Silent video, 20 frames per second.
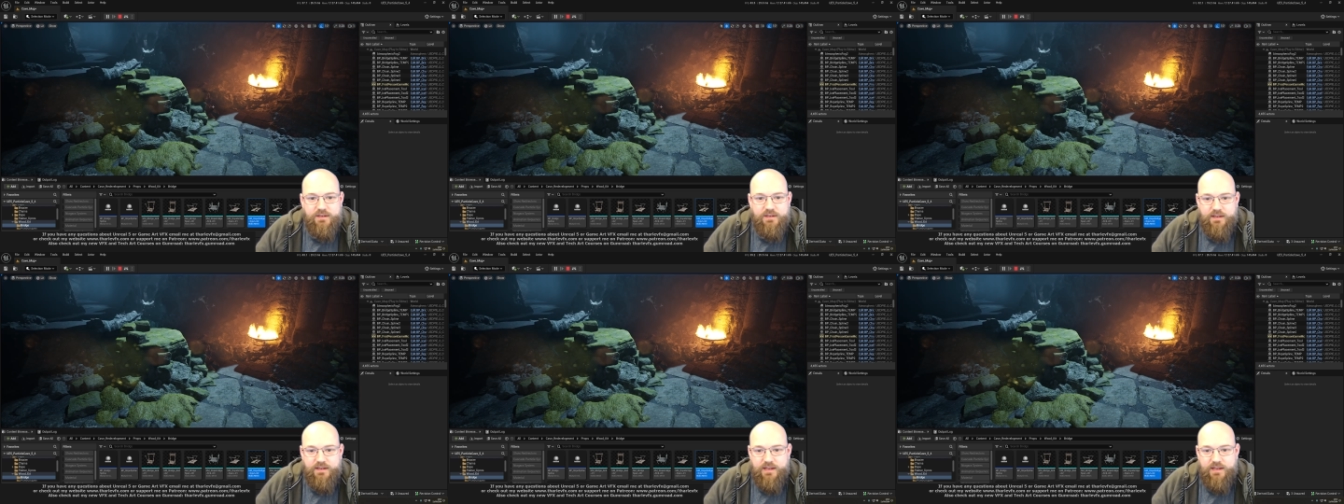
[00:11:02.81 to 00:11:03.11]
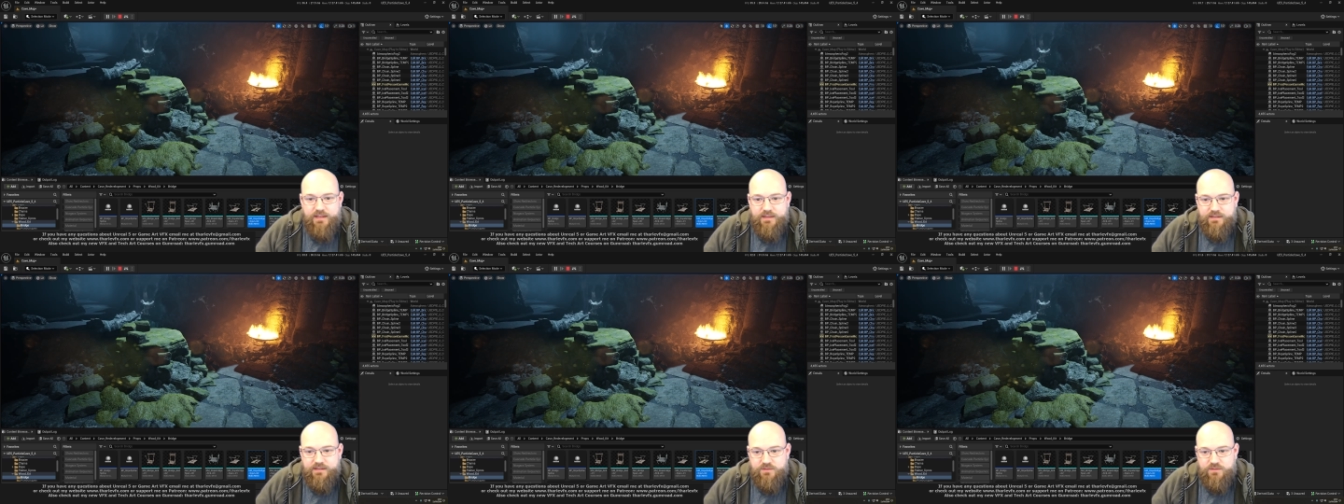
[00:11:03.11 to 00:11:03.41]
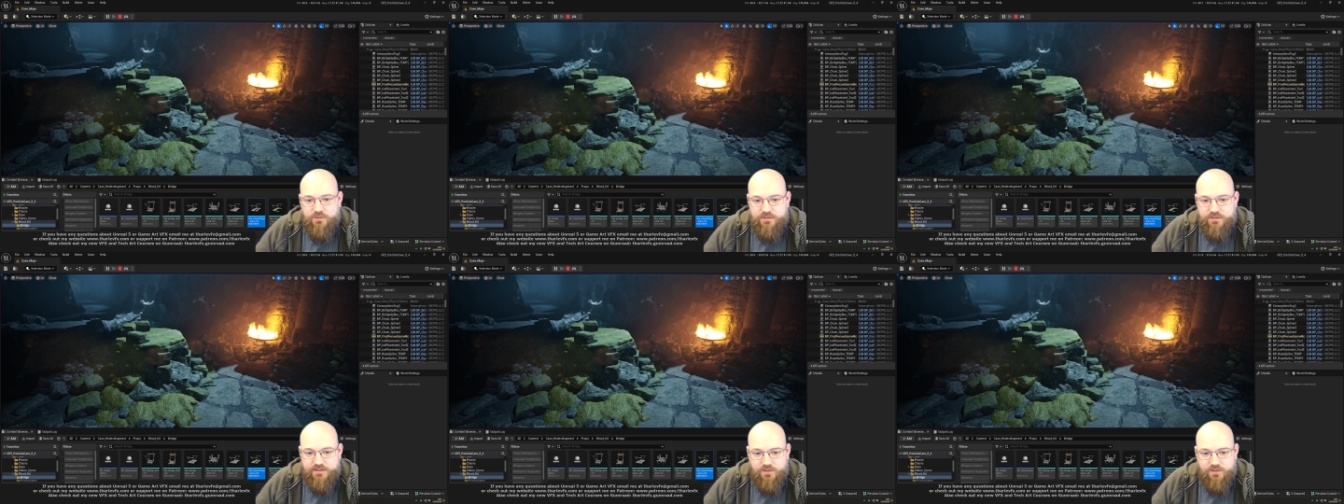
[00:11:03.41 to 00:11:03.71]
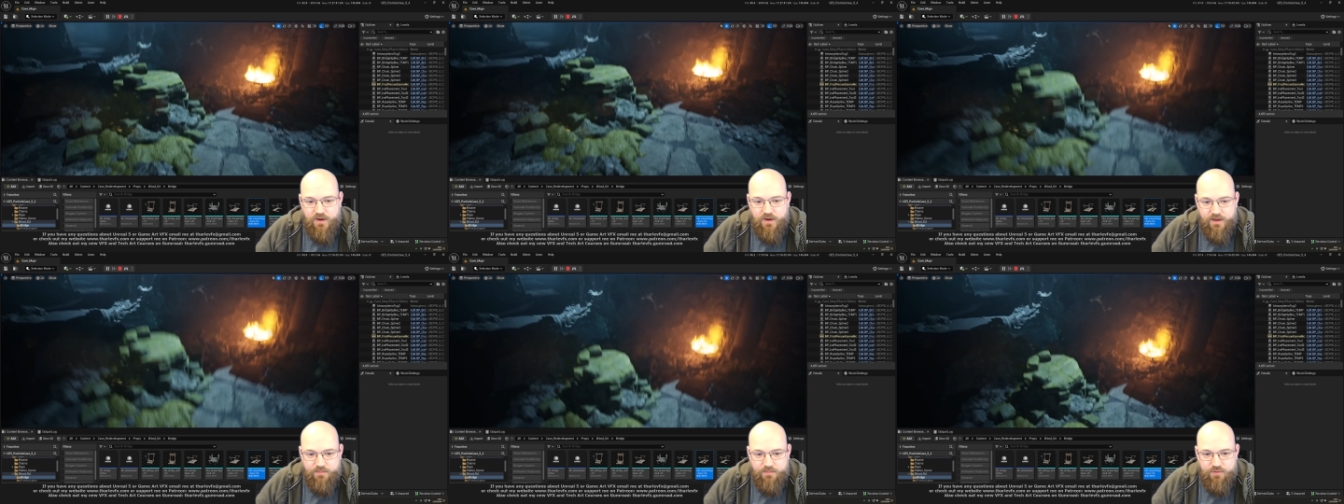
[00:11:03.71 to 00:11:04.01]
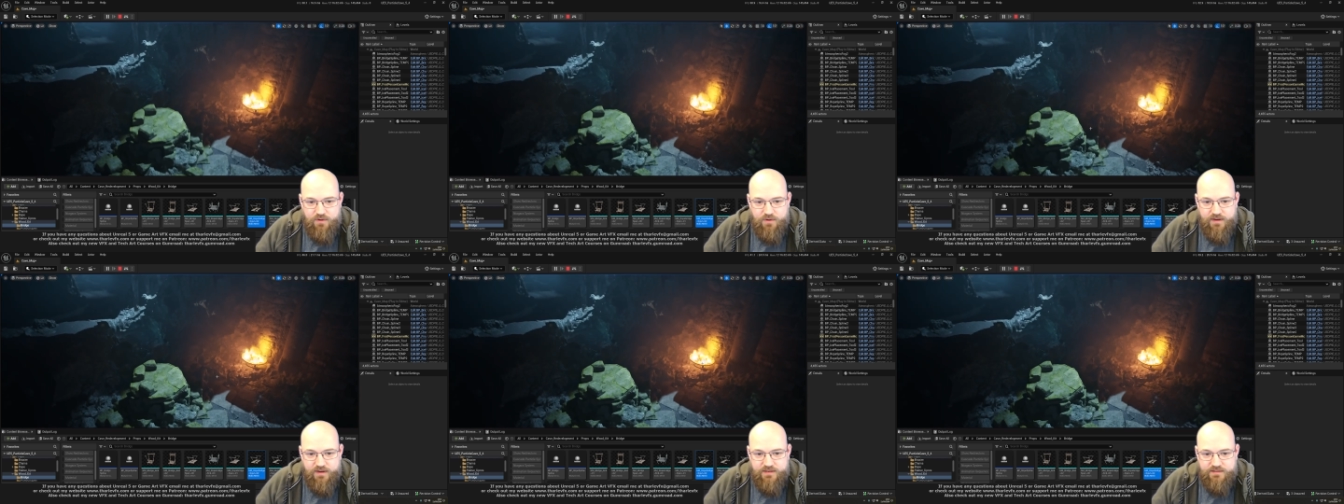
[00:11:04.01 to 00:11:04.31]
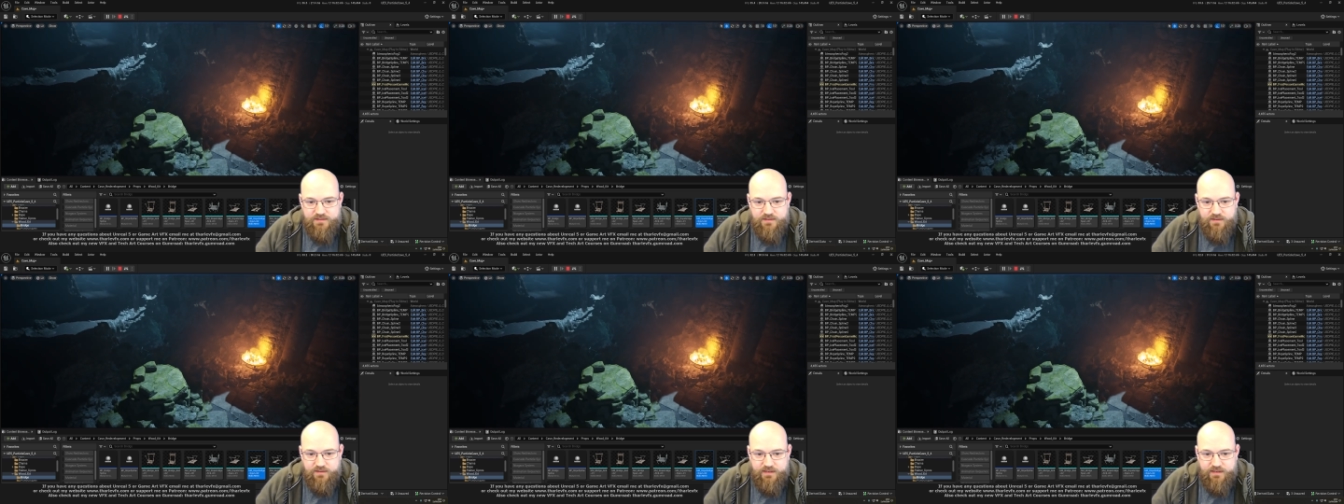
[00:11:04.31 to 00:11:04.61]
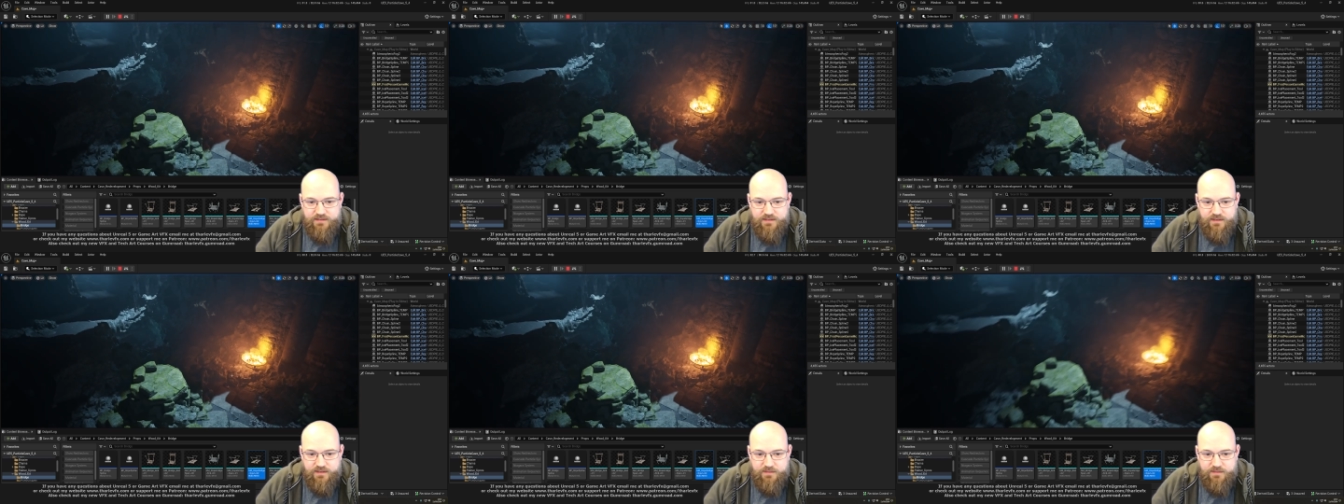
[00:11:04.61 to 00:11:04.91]
Again, this is all still work in progress, so it
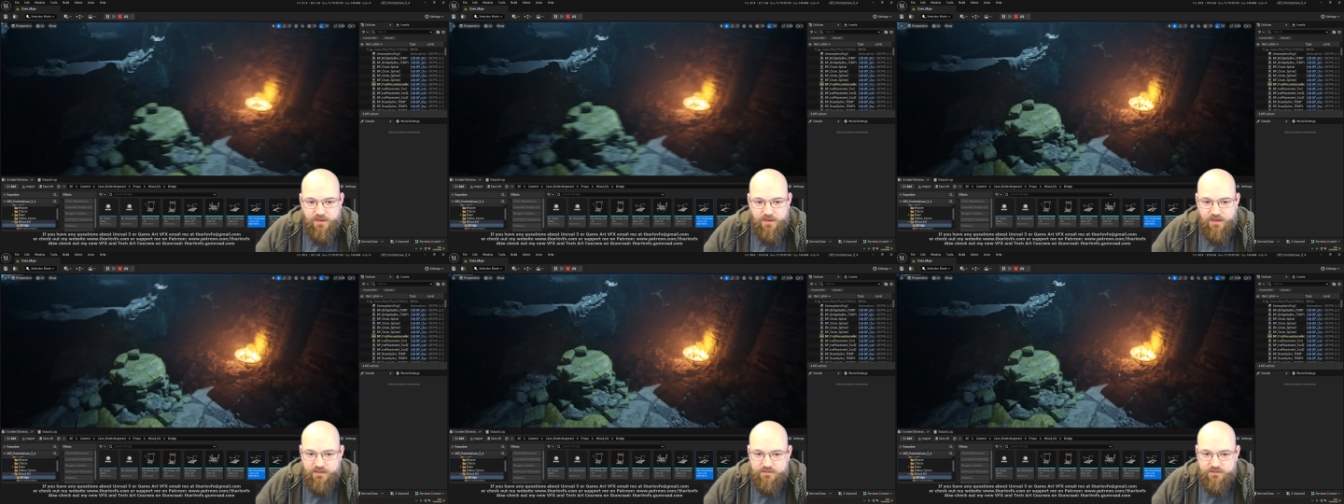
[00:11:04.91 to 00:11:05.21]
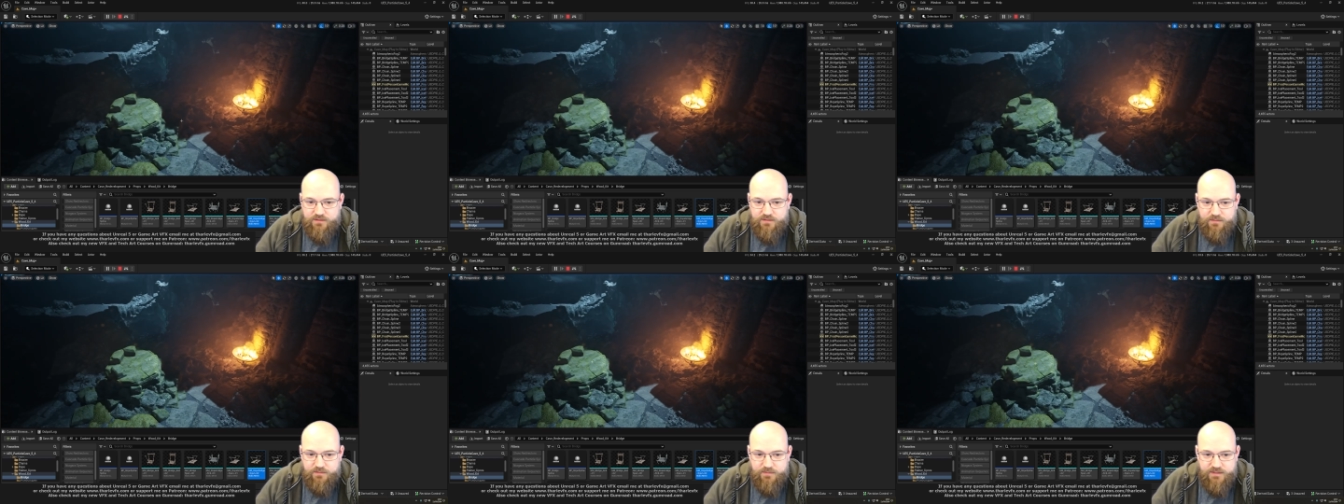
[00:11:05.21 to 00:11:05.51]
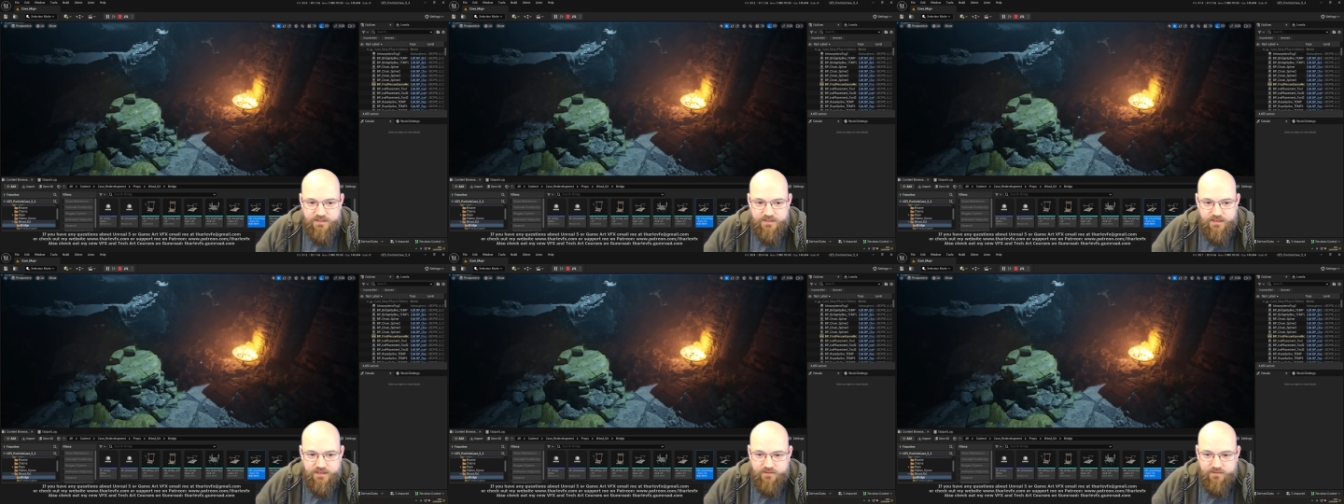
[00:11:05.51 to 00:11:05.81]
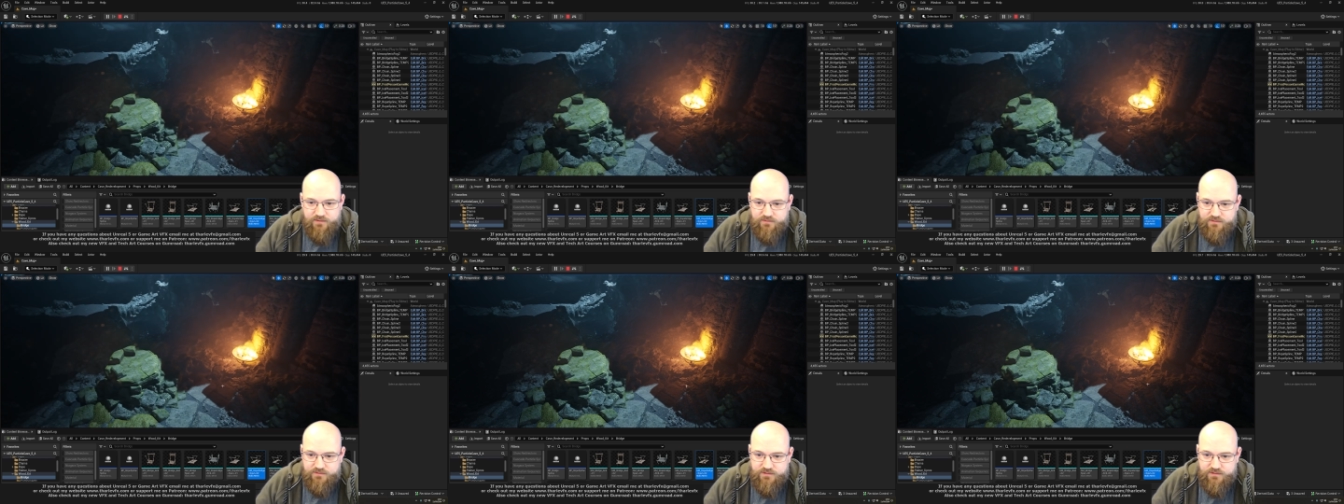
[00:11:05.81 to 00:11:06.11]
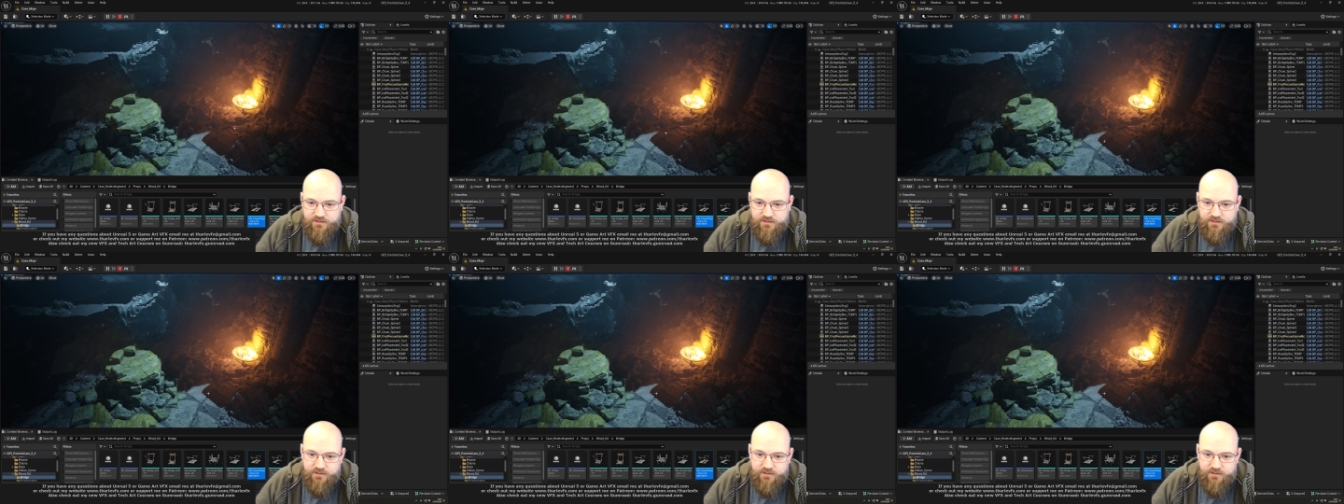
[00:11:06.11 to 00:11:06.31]
needs another pass on the materials,